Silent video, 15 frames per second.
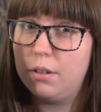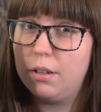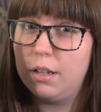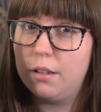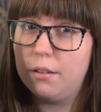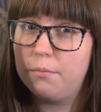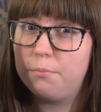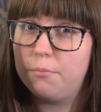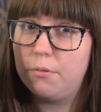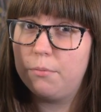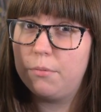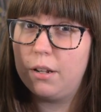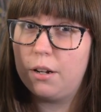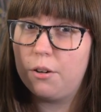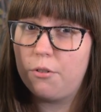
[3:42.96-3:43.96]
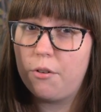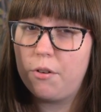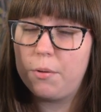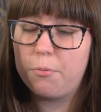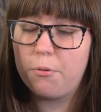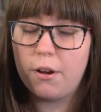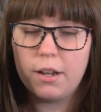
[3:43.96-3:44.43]

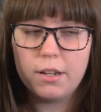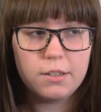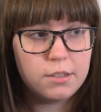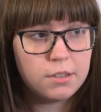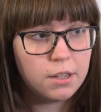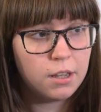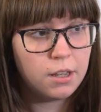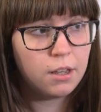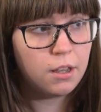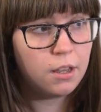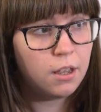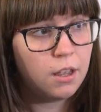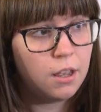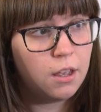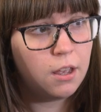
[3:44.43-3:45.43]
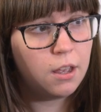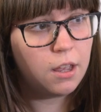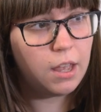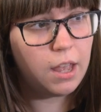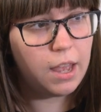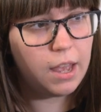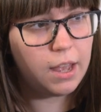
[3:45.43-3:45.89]
Literary Prize.
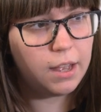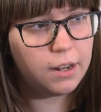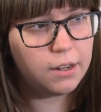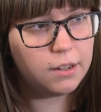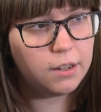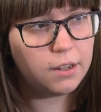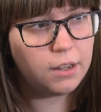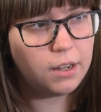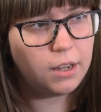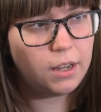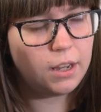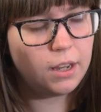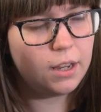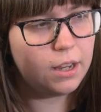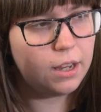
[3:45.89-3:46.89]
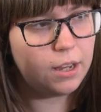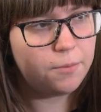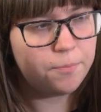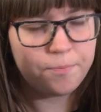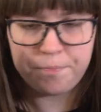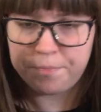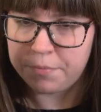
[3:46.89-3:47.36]
And
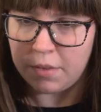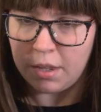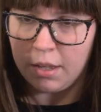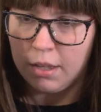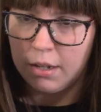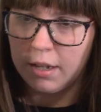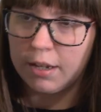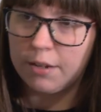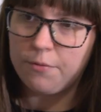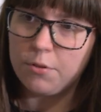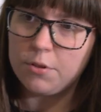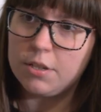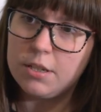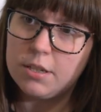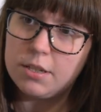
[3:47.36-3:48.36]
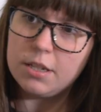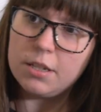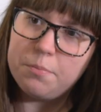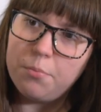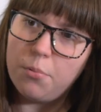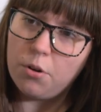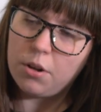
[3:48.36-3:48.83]
he, like, for instance,
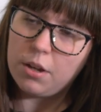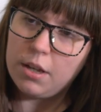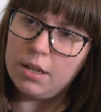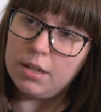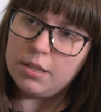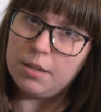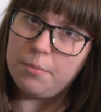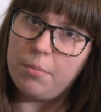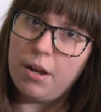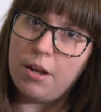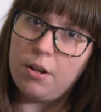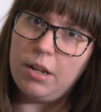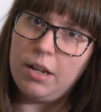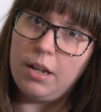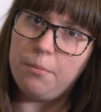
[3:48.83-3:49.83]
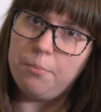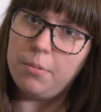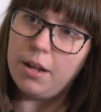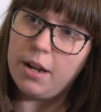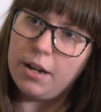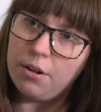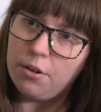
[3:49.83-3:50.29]
this book is about a
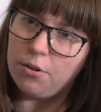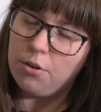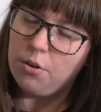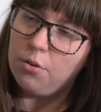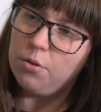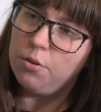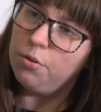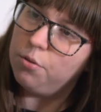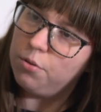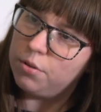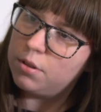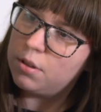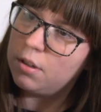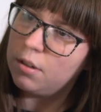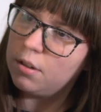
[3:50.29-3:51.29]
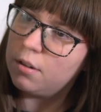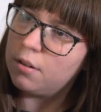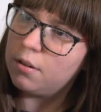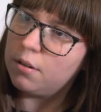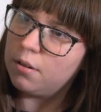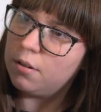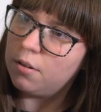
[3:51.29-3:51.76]
blind girl who's
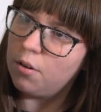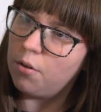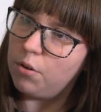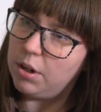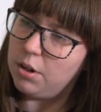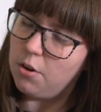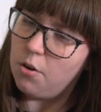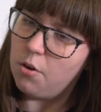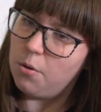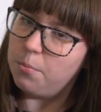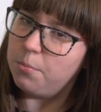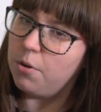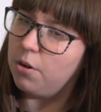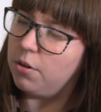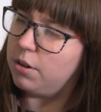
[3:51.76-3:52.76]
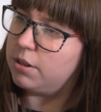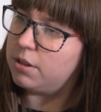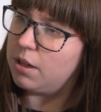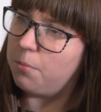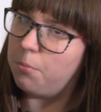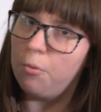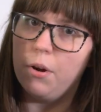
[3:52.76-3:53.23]
going home on the
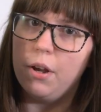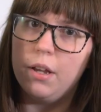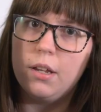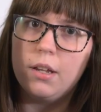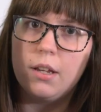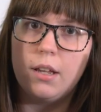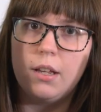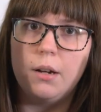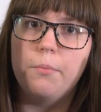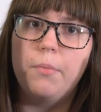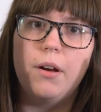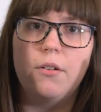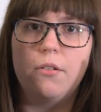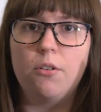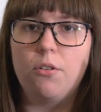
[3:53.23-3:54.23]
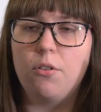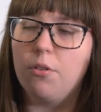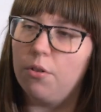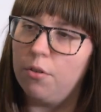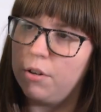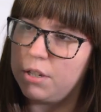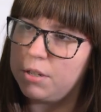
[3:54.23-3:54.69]
subway and about
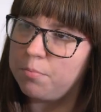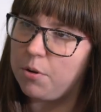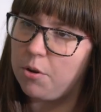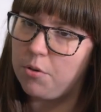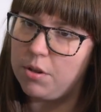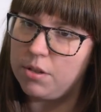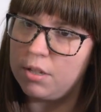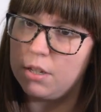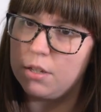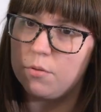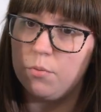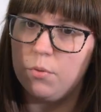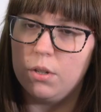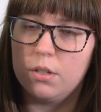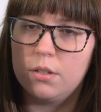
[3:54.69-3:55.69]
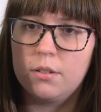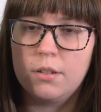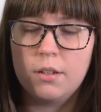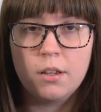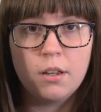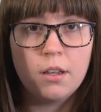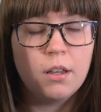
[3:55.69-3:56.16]
her experiences with